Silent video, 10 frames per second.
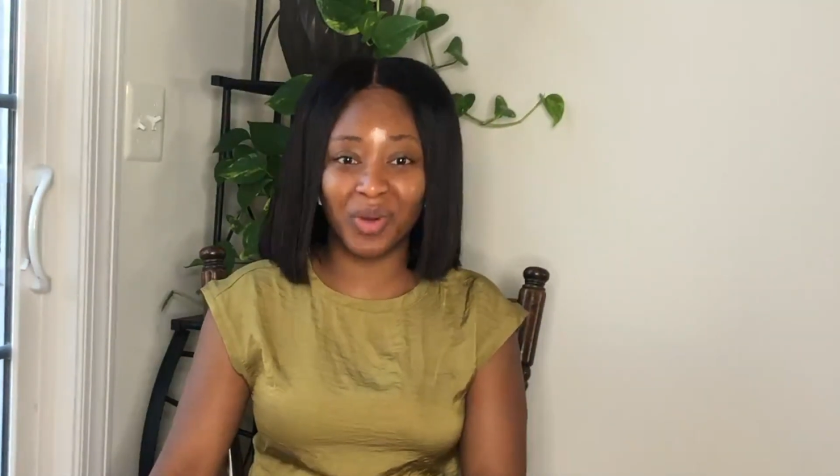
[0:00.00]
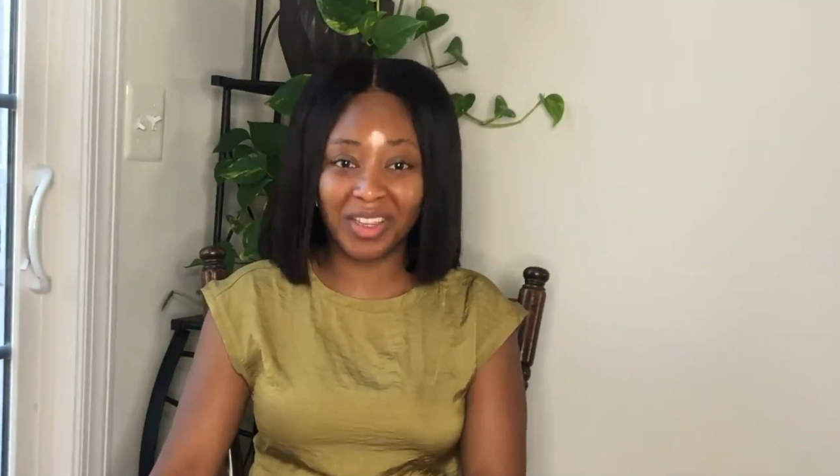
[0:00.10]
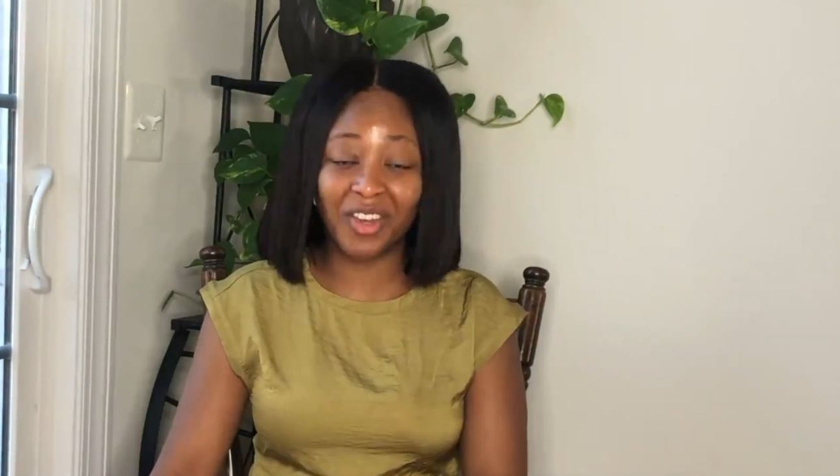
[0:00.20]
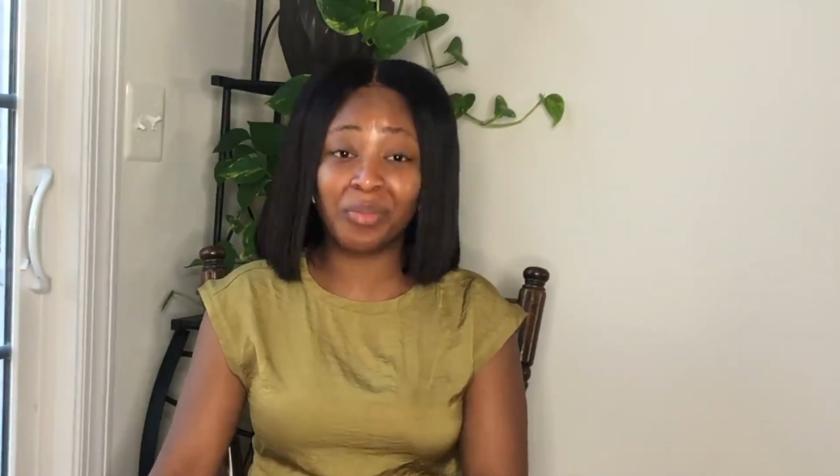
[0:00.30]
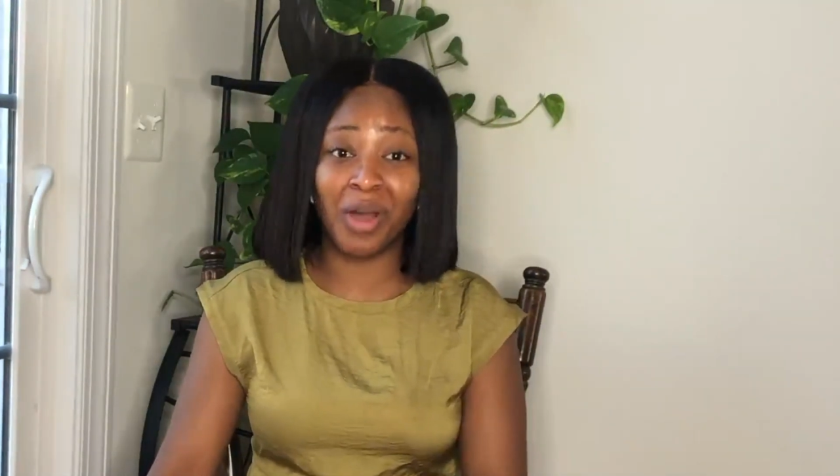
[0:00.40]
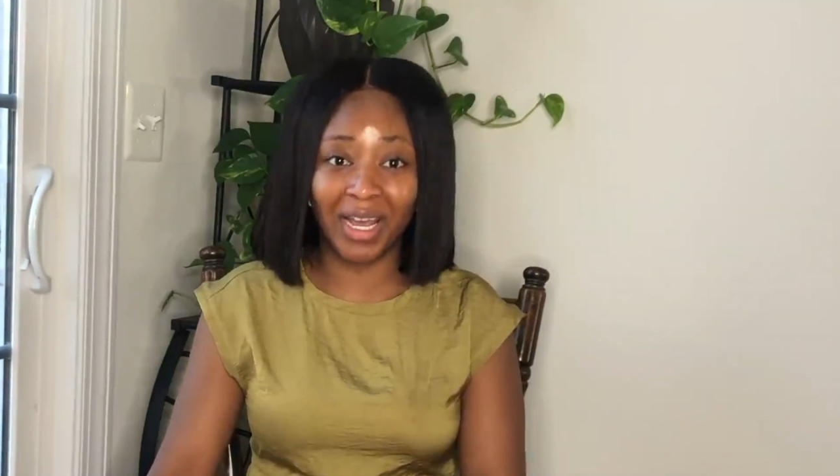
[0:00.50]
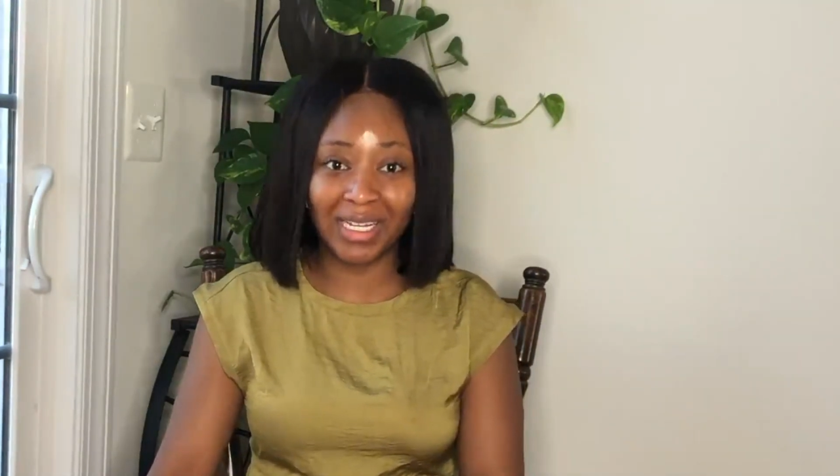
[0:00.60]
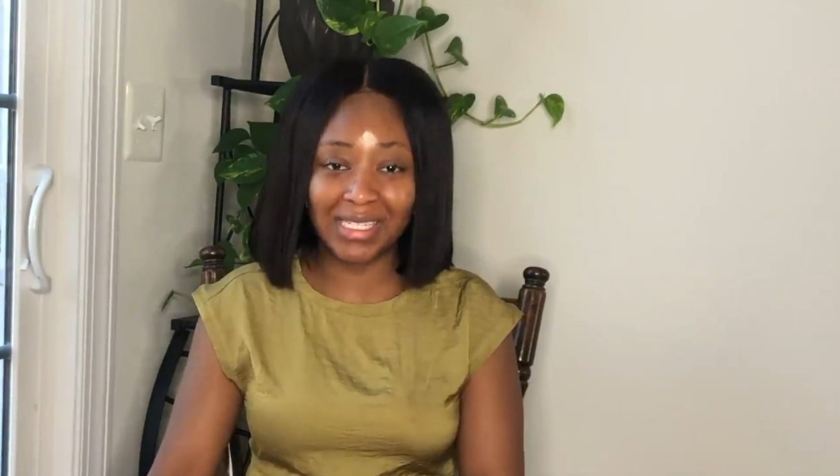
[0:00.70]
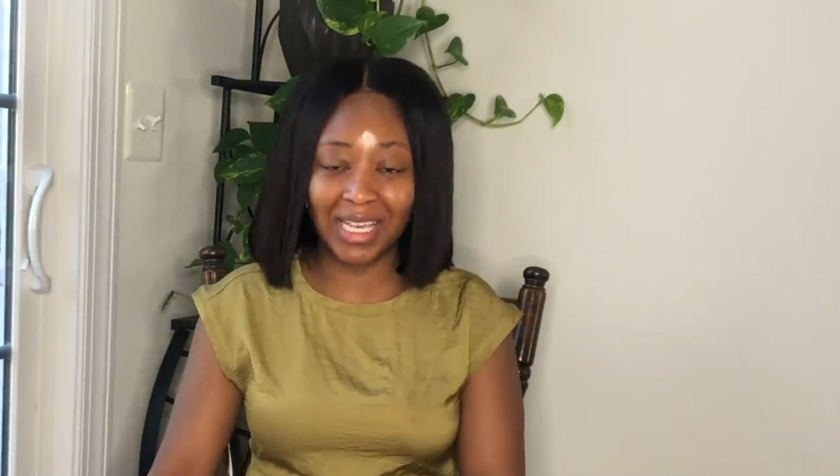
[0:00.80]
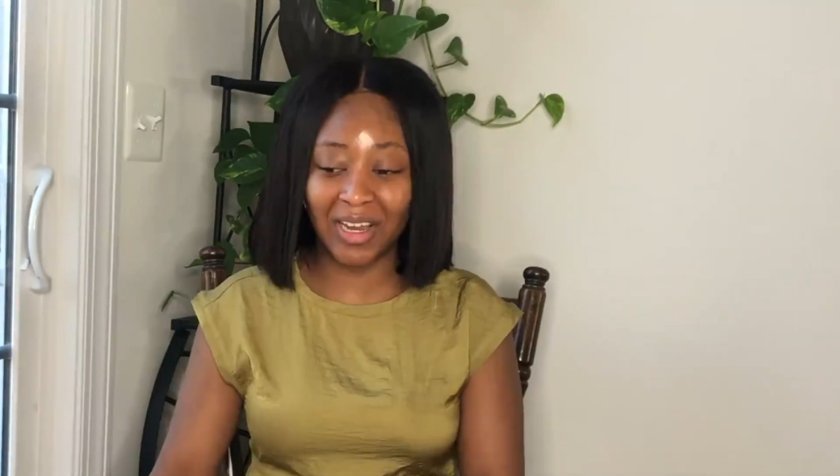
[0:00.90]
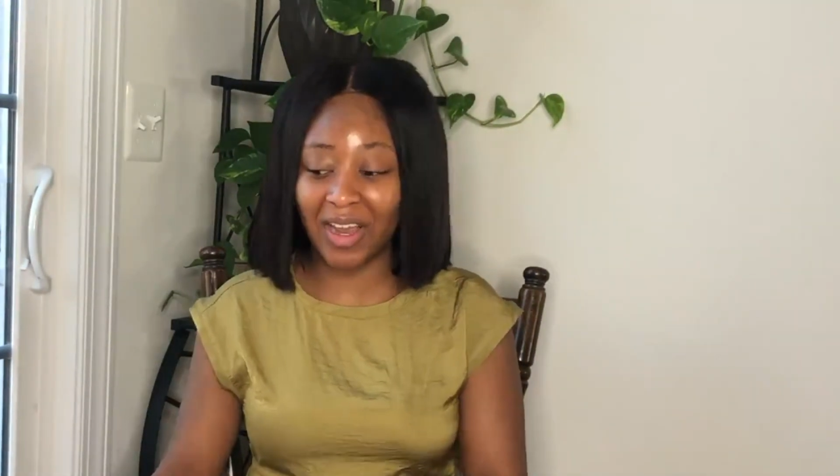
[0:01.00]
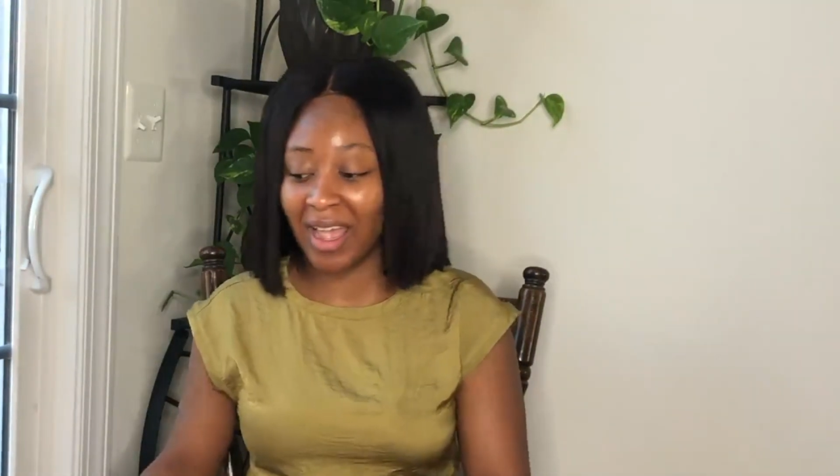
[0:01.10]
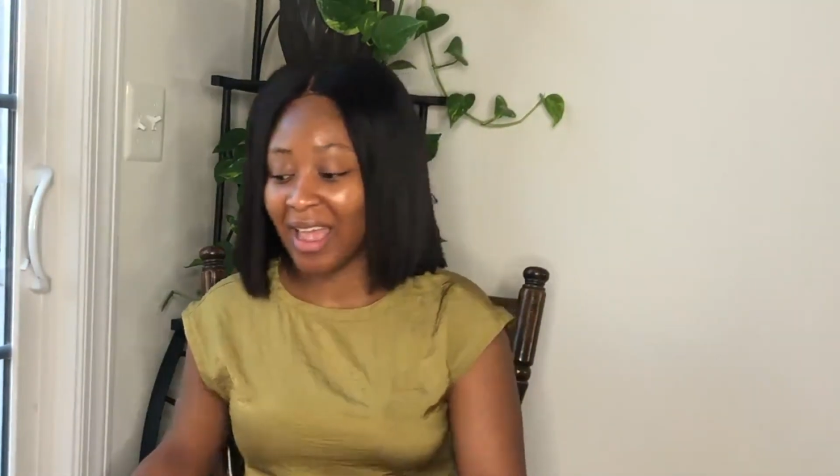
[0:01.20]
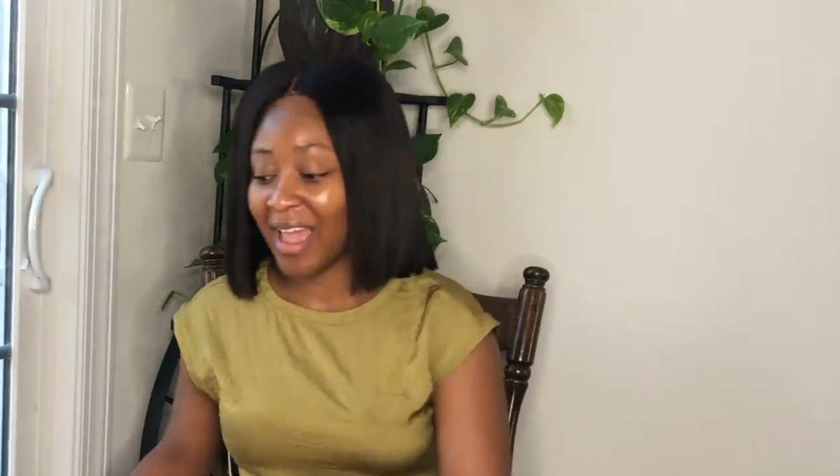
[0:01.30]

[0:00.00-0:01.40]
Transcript: worth of products here.